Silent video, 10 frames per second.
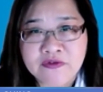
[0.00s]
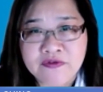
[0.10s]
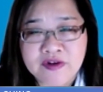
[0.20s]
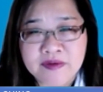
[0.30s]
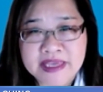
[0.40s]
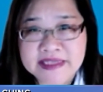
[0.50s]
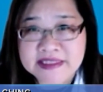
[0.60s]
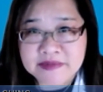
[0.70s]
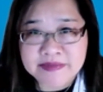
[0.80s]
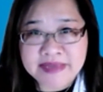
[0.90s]
from
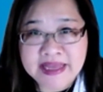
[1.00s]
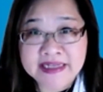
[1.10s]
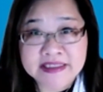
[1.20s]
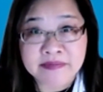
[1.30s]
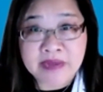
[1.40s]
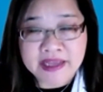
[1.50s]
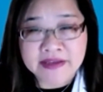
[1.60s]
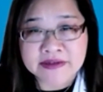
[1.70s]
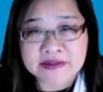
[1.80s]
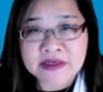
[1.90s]
asymptomatic to
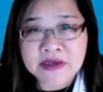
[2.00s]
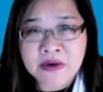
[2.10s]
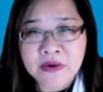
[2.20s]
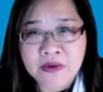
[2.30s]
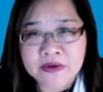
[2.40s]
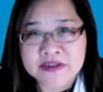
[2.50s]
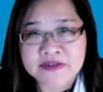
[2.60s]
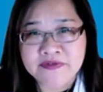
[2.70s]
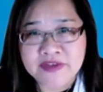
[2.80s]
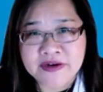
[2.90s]
mild or
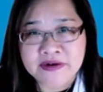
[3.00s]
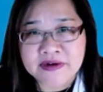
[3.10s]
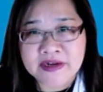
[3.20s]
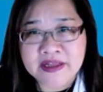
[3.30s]
severe,